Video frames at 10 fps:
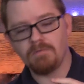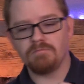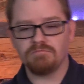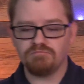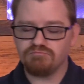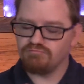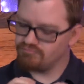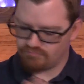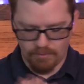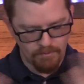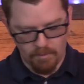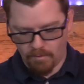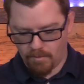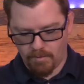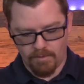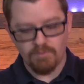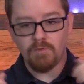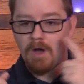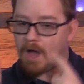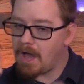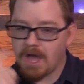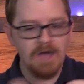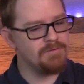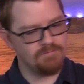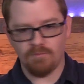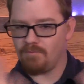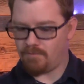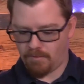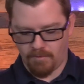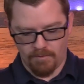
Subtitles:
Neither shall be mourning, nor crying,